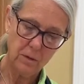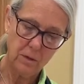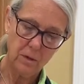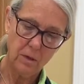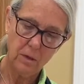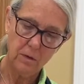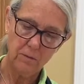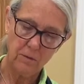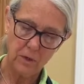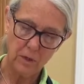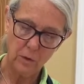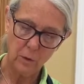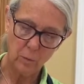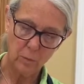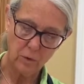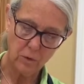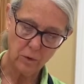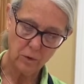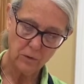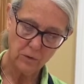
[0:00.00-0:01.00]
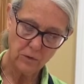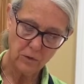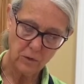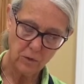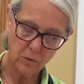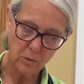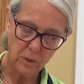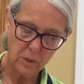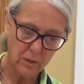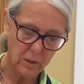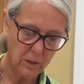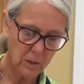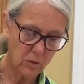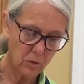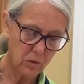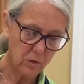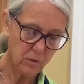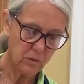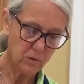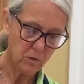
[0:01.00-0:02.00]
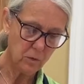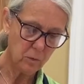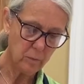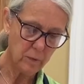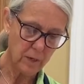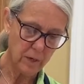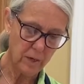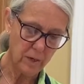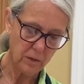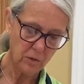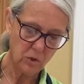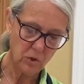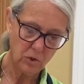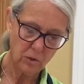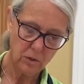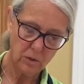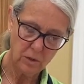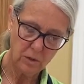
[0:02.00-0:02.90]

available also at Nature's Food Patch